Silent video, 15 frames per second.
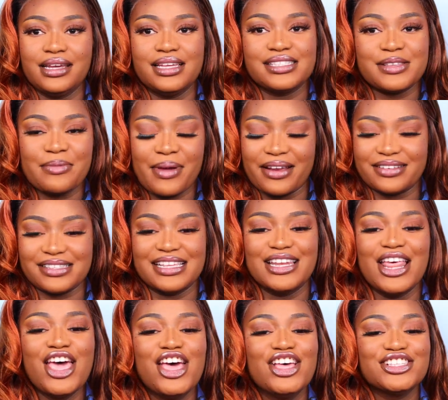it's embarrassing
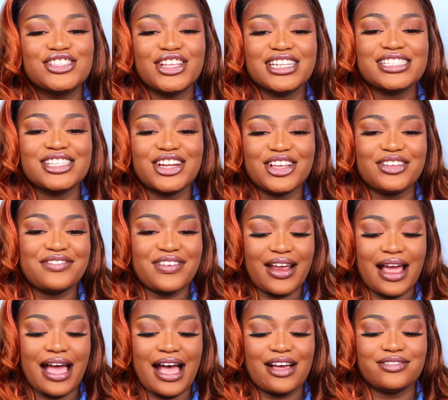so that's another fear
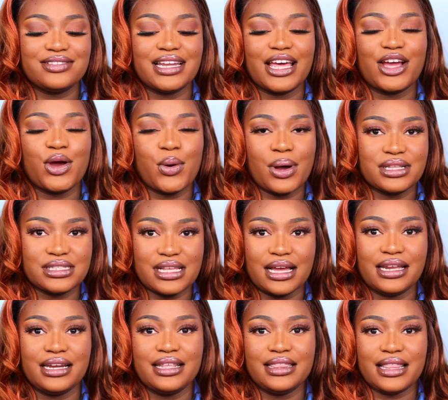i have to like go
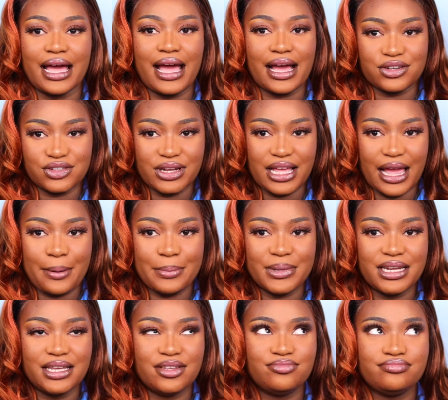outside and that actually
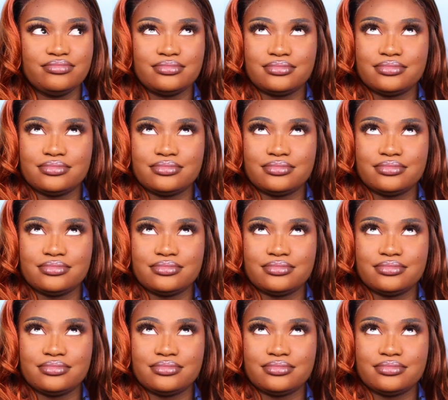happening